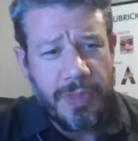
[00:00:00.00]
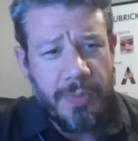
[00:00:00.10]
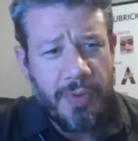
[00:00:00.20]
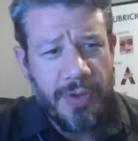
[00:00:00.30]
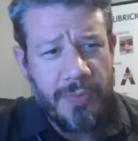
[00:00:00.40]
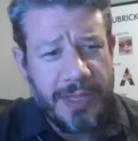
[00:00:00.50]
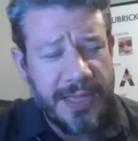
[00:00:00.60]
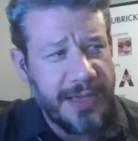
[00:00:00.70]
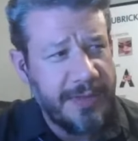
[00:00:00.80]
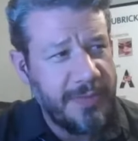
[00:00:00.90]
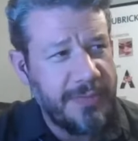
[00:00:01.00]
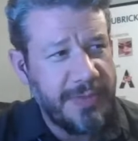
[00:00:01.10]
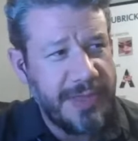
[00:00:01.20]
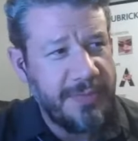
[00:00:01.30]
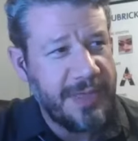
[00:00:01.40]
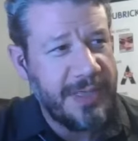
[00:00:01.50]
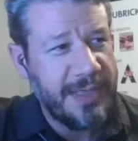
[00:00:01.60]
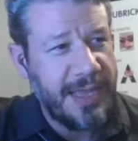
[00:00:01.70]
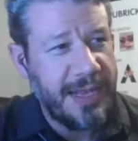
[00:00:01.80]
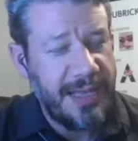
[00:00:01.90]
boy, we, uh, we we
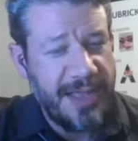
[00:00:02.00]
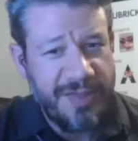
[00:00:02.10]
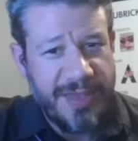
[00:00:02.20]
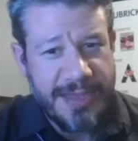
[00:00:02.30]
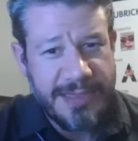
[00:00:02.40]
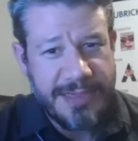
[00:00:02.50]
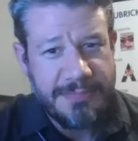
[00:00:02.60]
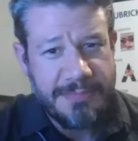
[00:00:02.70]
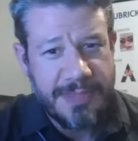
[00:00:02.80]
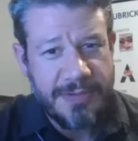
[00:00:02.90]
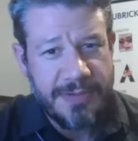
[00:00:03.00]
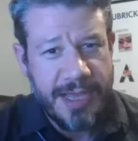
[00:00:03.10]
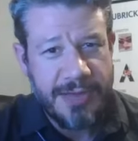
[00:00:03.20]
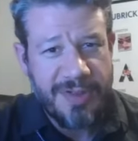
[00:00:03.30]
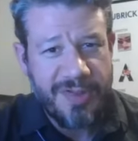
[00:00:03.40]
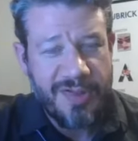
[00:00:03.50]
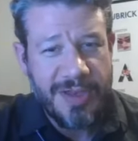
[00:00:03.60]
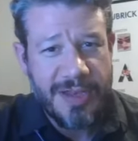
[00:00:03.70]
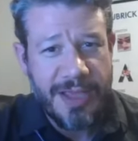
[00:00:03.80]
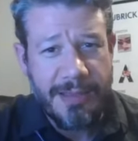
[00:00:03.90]
we analyzed that uh, you know nine ways of
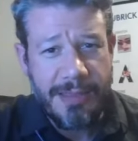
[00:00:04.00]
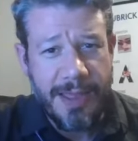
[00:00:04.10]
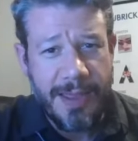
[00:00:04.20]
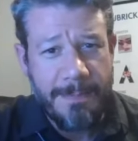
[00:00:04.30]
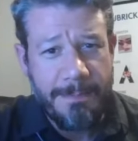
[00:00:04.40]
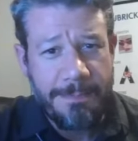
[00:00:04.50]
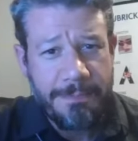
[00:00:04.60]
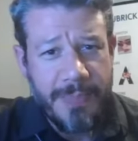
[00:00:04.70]
Sunday, um,